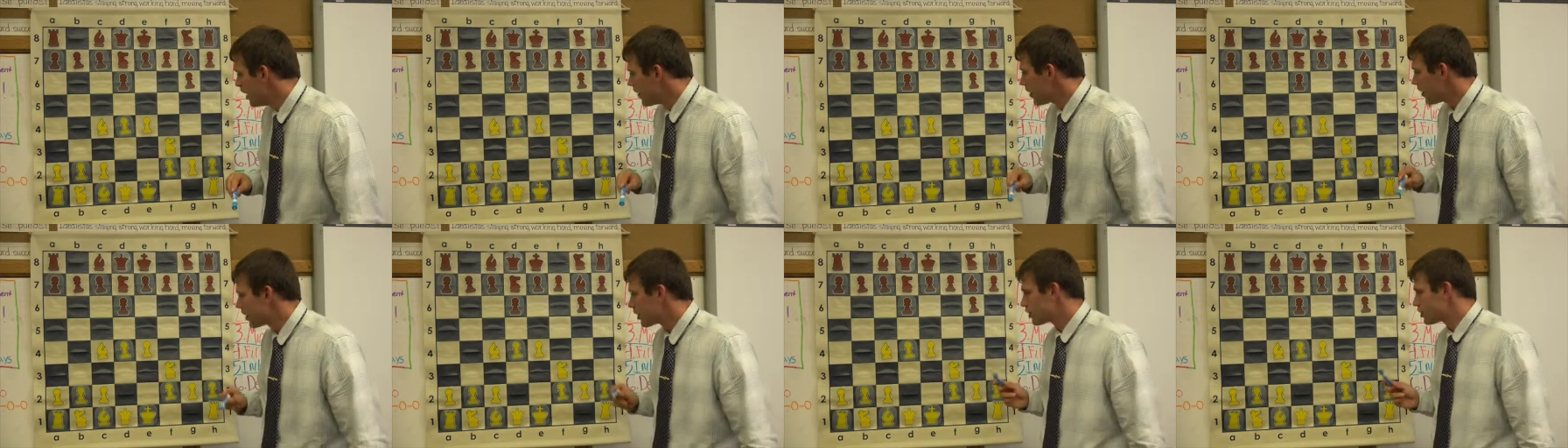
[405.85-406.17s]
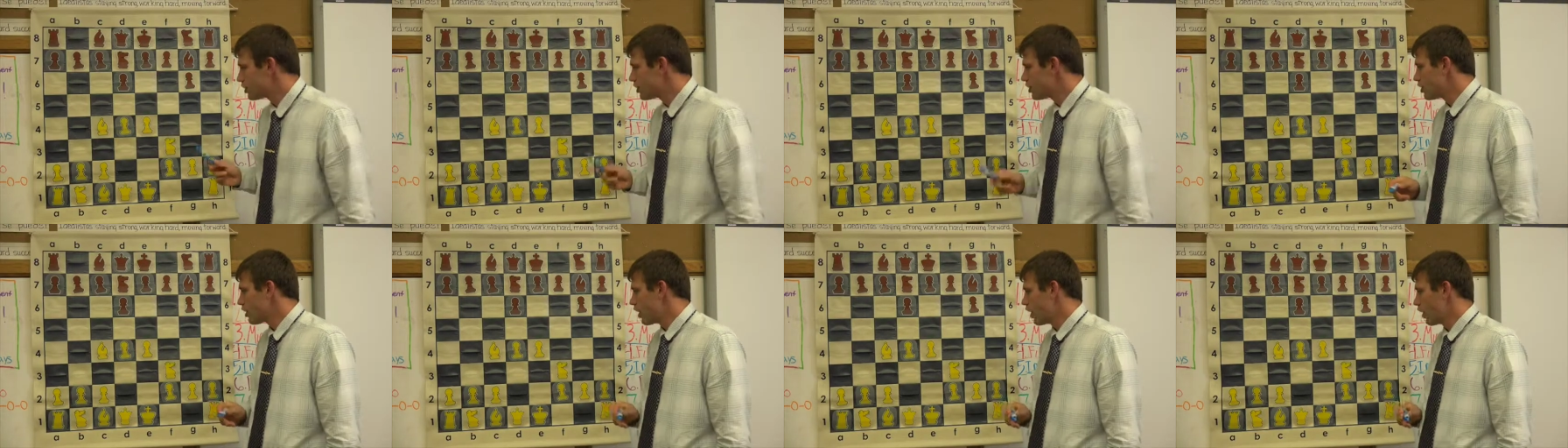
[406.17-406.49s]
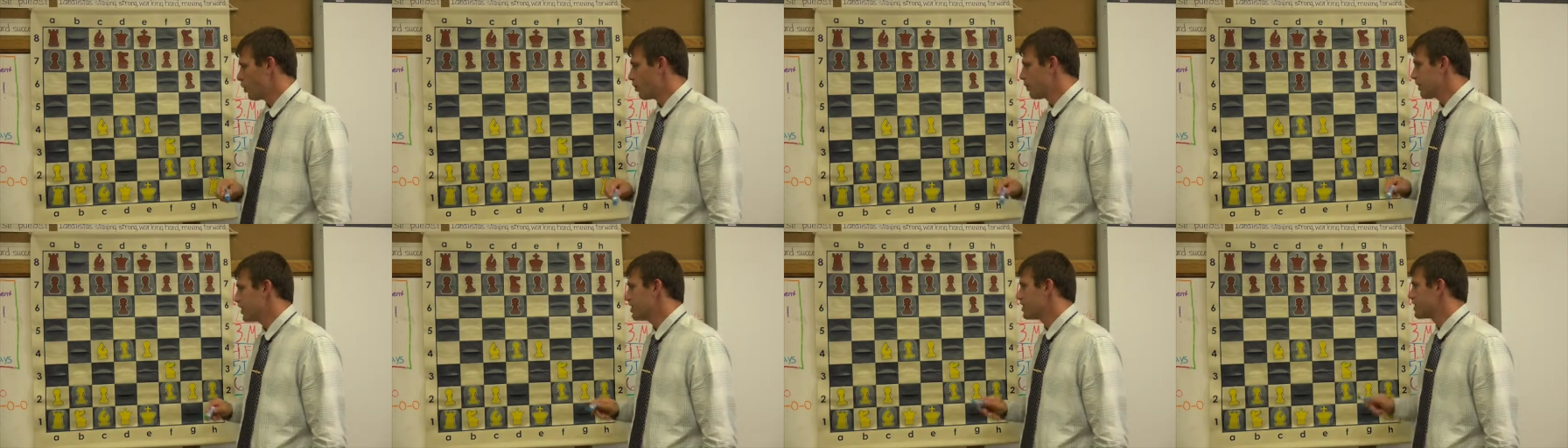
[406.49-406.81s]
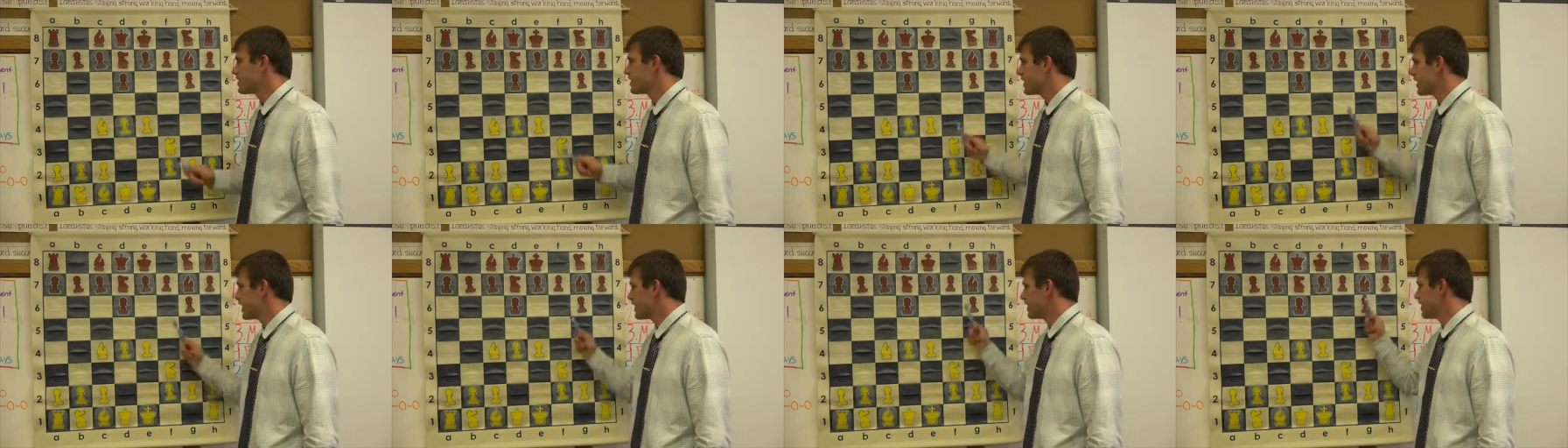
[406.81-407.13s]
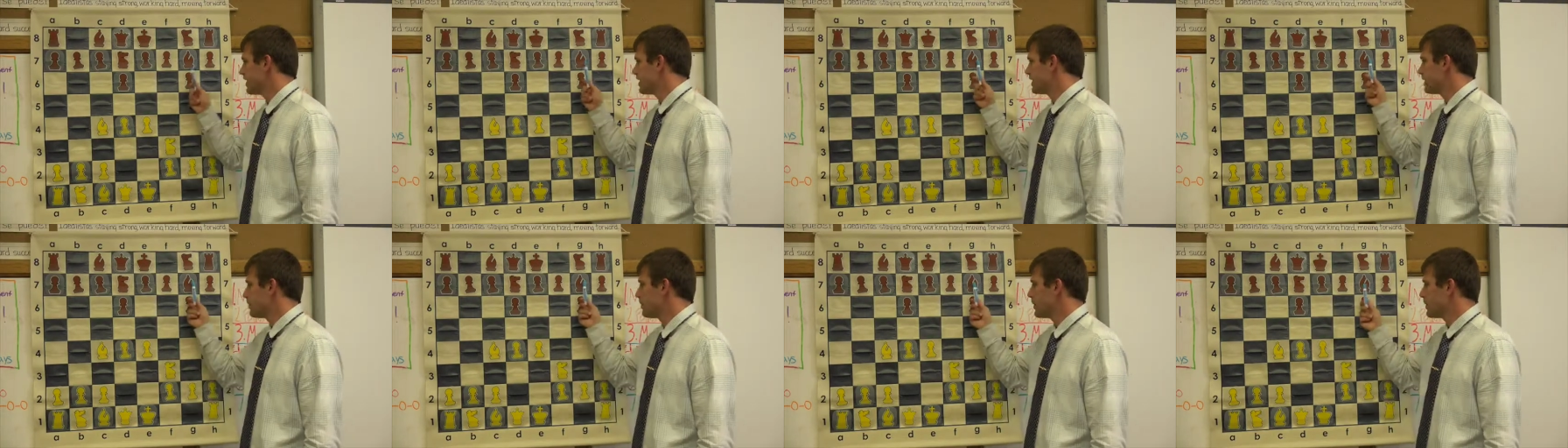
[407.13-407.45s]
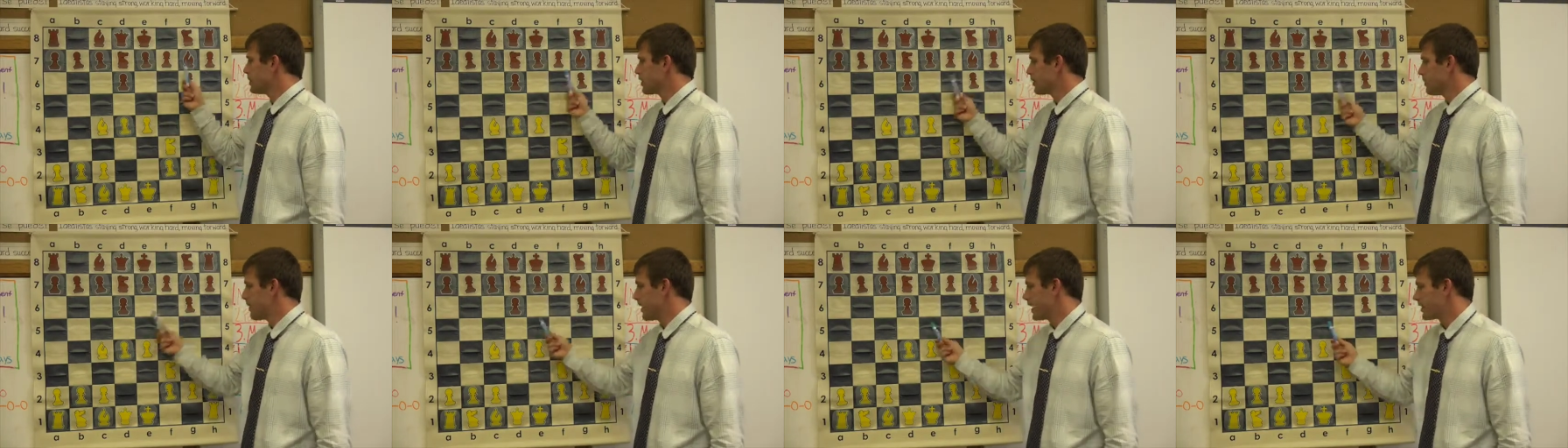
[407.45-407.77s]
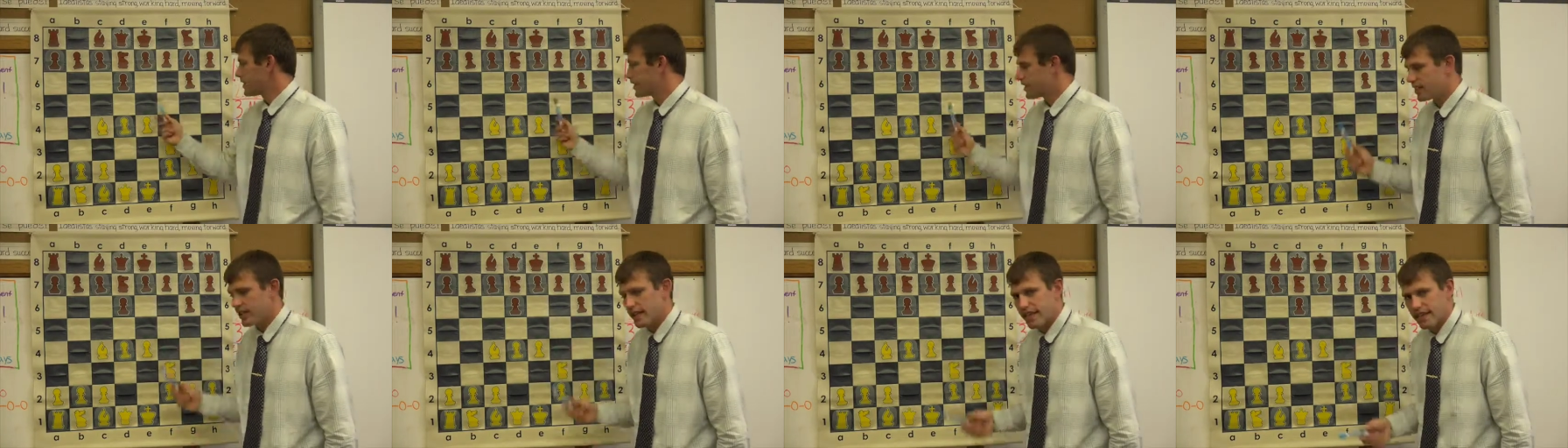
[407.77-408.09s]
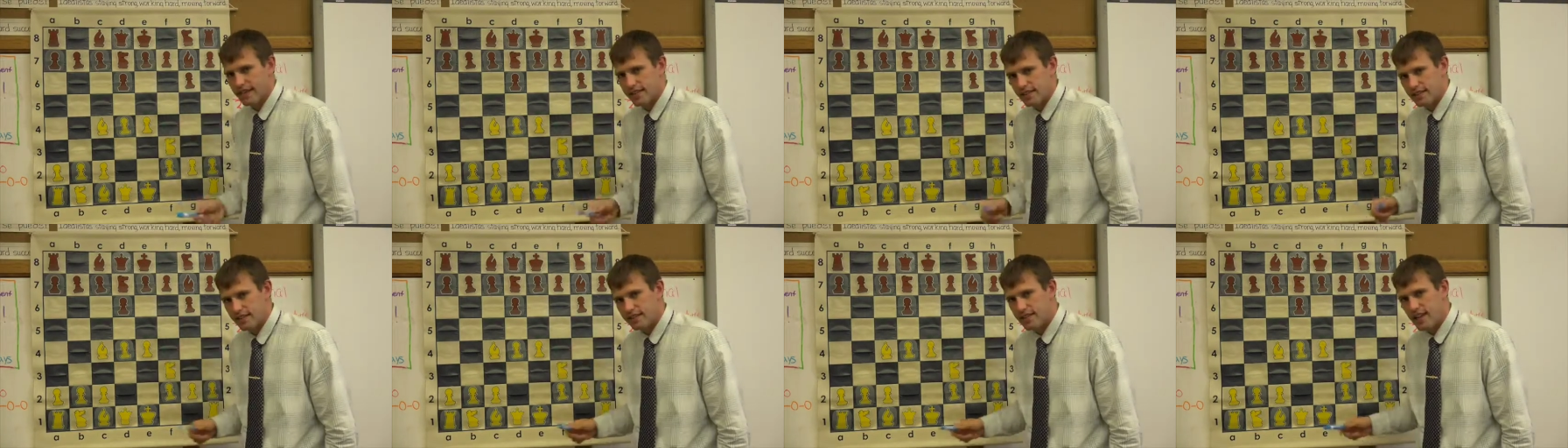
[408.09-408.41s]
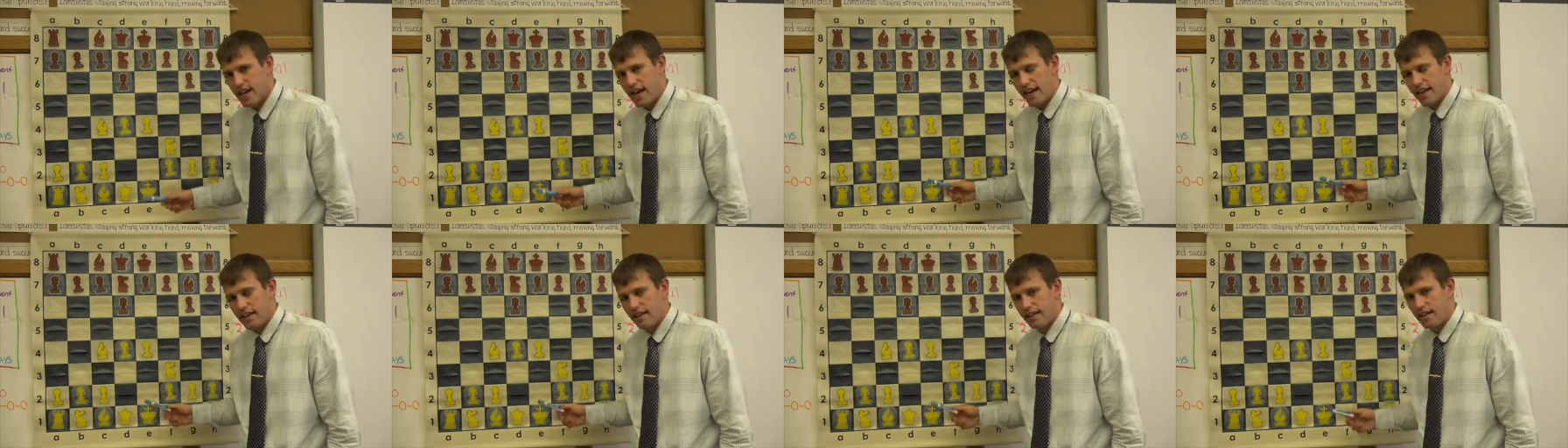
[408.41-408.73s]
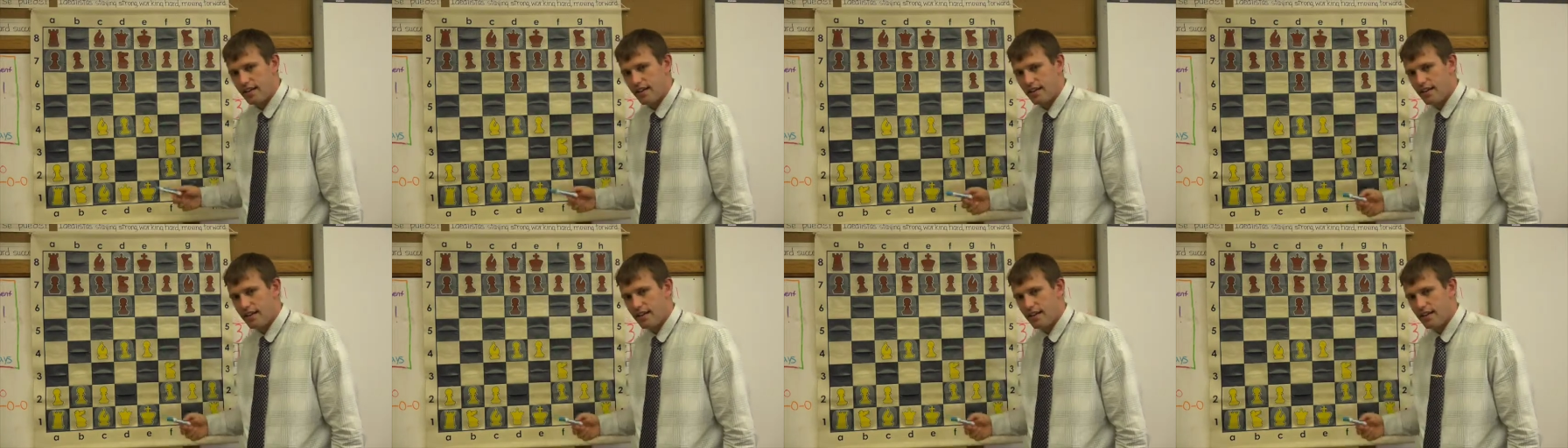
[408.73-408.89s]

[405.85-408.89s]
there's no reason that this bishop has to take this knight.